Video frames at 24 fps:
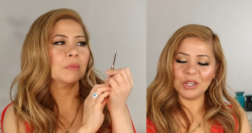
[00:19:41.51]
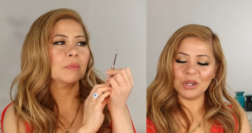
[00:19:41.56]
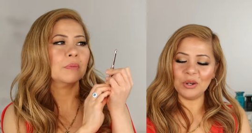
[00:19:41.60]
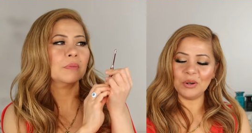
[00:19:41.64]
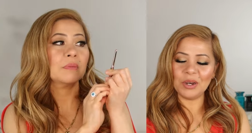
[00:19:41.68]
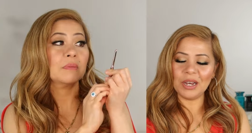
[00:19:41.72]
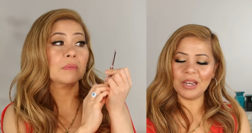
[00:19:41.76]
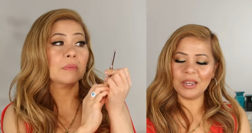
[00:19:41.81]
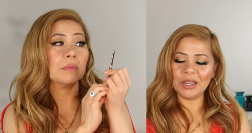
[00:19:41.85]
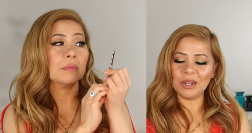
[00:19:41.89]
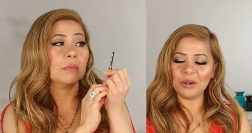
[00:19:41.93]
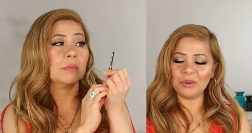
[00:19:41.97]
Speaker 1: though
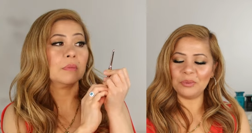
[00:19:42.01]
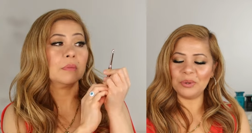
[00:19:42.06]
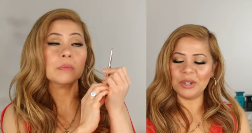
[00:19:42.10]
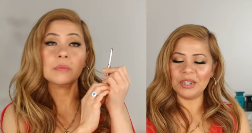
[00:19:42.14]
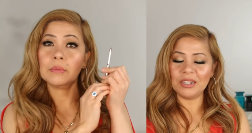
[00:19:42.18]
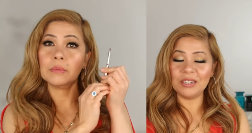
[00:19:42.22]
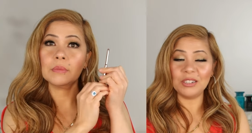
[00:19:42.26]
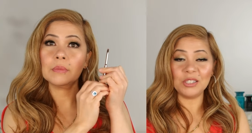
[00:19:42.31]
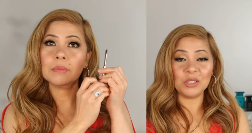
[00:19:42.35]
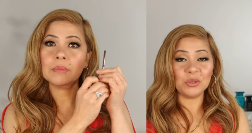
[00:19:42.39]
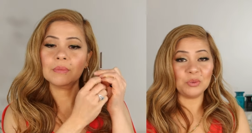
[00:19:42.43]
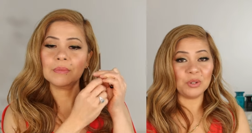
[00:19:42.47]
I
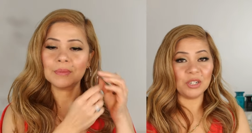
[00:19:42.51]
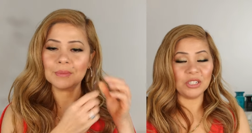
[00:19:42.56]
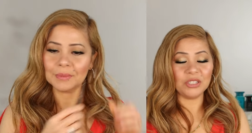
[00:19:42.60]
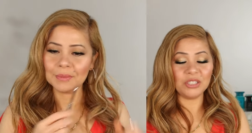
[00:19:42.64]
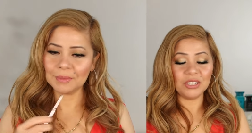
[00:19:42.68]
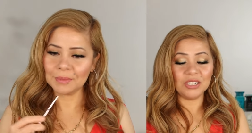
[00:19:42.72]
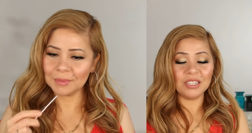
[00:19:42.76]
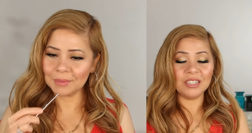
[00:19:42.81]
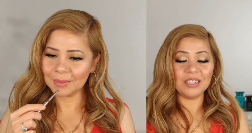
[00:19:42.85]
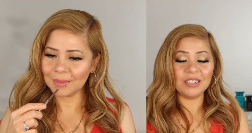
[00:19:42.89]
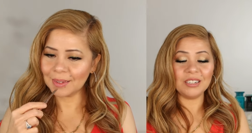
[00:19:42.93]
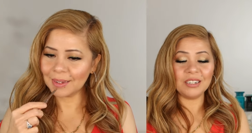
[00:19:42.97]
already
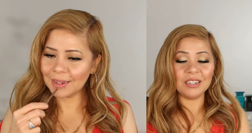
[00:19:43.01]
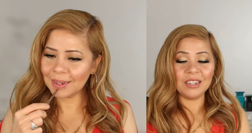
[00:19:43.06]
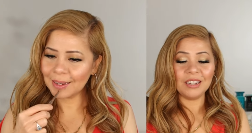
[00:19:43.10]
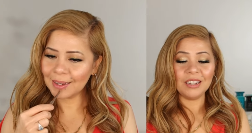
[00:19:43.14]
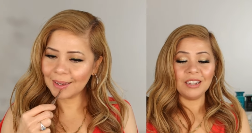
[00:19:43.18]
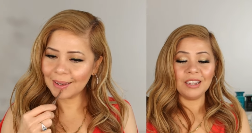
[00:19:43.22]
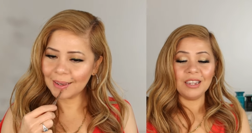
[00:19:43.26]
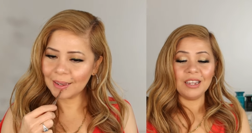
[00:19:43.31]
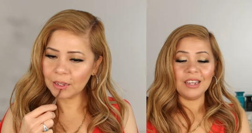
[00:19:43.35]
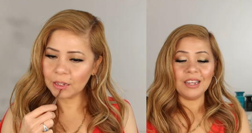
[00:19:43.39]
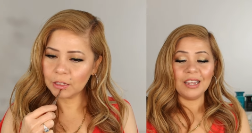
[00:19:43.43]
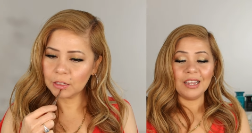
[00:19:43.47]
swatched it.
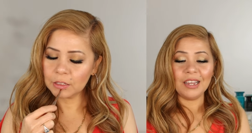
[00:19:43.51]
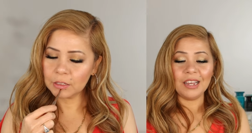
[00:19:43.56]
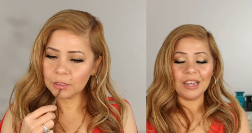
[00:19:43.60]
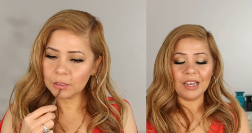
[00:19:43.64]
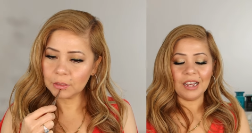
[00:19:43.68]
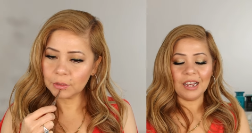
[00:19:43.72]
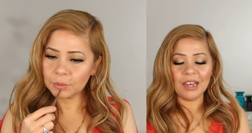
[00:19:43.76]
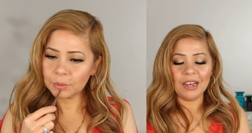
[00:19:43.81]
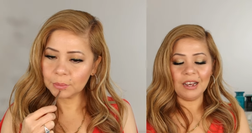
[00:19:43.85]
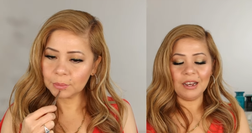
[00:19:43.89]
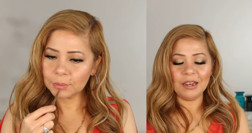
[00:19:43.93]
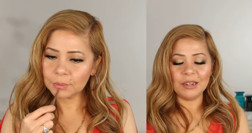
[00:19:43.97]

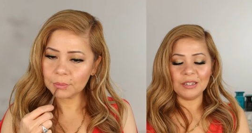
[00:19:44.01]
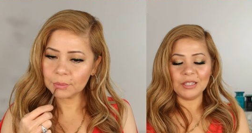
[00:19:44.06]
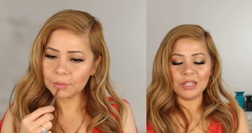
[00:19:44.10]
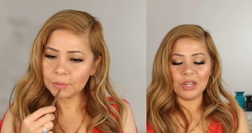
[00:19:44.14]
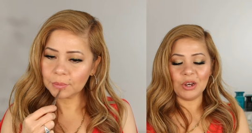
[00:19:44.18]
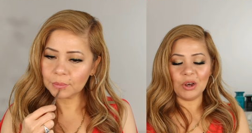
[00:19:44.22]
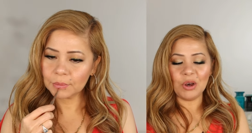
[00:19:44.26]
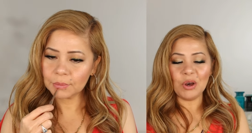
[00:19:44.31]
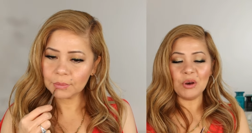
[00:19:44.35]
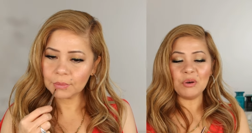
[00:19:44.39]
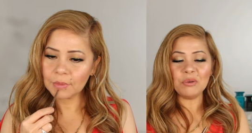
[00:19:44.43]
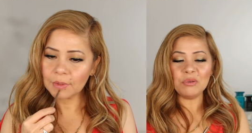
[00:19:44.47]
Uh,
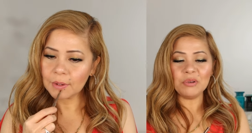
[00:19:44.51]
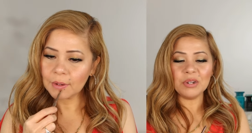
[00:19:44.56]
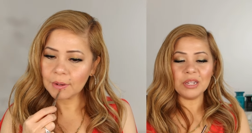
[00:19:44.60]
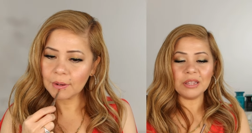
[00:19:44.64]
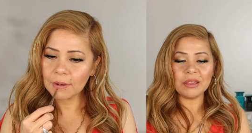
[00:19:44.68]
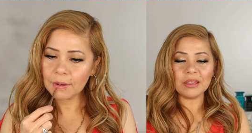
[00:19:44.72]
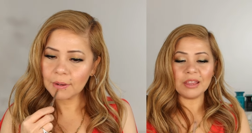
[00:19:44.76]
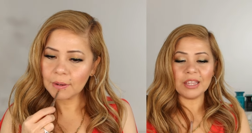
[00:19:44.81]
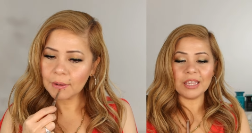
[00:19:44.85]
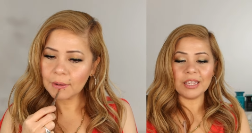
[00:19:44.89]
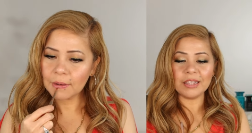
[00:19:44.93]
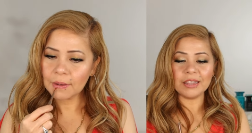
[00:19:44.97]
the only
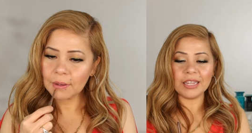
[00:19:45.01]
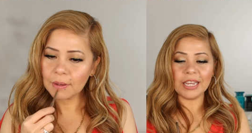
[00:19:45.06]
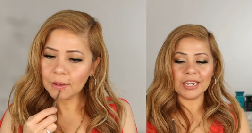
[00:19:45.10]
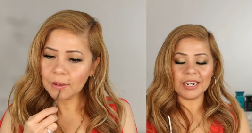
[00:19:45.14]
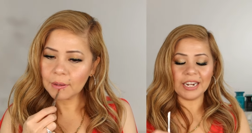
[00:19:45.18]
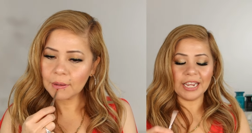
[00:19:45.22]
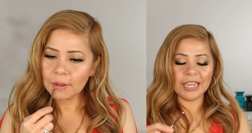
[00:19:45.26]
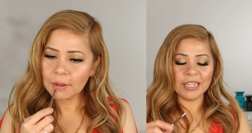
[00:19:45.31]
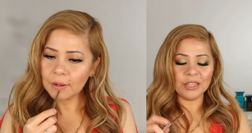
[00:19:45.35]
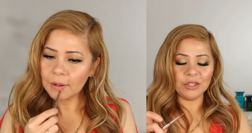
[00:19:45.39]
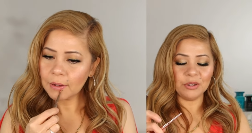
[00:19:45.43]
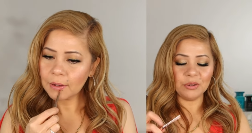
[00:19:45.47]
thing
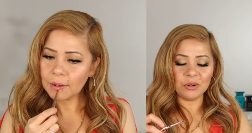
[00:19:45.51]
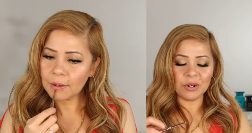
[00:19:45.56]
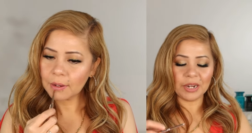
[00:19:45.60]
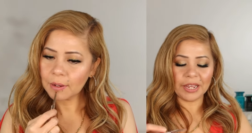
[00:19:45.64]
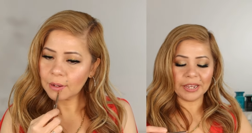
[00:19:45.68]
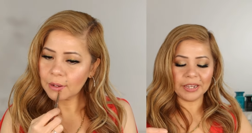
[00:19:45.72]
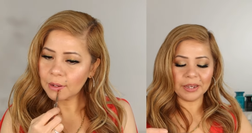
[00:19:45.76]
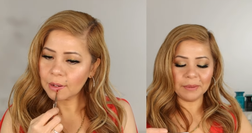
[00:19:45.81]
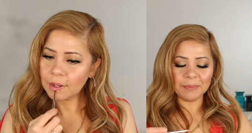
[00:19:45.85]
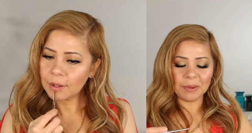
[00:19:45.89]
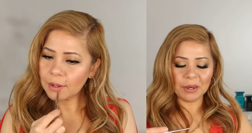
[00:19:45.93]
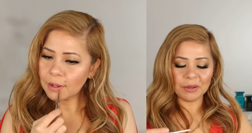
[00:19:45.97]
that I don't
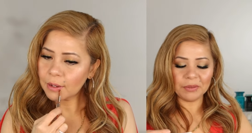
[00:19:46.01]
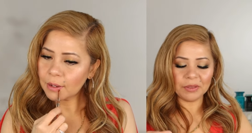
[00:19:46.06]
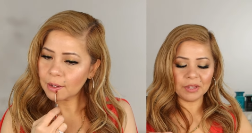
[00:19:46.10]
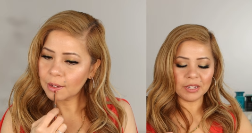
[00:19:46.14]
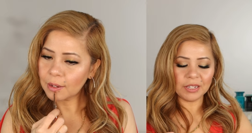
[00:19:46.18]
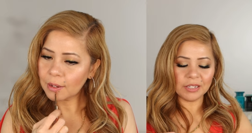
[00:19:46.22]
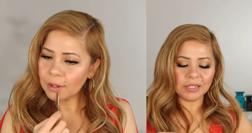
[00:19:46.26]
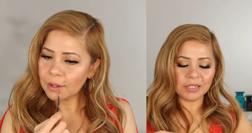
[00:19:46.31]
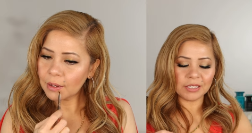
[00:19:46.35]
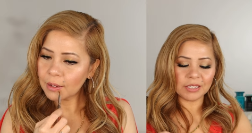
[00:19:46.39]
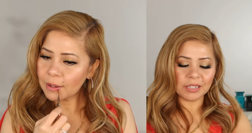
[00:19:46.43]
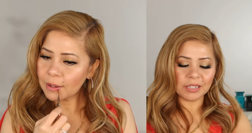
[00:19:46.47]
like about this